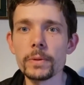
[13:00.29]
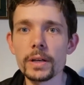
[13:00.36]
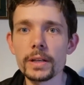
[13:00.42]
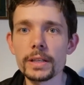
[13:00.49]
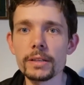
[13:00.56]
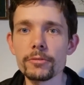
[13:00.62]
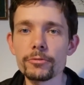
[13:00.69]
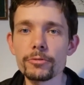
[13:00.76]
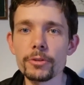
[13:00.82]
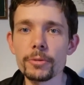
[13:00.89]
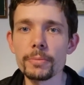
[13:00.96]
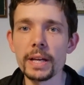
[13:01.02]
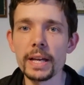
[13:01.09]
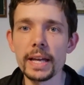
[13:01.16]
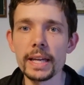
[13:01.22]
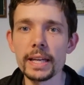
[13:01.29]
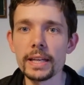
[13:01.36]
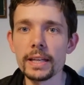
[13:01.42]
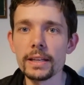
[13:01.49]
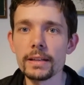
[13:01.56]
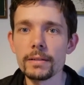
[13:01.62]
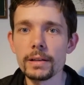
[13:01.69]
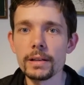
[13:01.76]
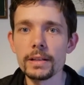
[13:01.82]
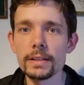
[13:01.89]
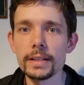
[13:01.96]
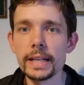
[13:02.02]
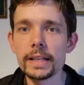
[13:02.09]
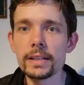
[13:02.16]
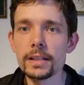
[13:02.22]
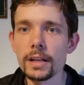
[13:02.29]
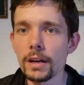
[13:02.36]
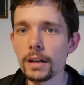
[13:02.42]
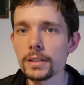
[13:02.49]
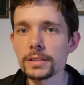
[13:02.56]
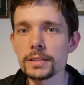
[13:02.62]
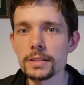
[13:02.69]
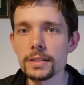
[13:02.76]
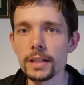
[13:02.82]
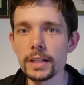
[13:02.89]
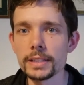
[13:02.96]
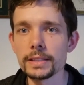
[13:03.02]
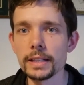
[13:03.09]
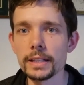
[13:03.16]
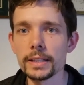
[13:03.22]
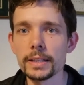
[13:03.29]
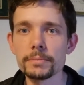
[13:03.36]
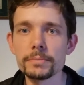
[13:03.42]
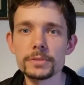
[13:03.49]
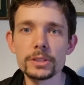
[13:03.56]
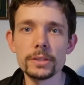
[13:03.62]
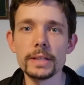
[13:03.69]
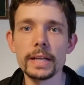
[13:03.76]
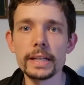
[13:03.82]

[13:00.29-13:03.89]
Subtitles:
working from a leg cast that I sent him, two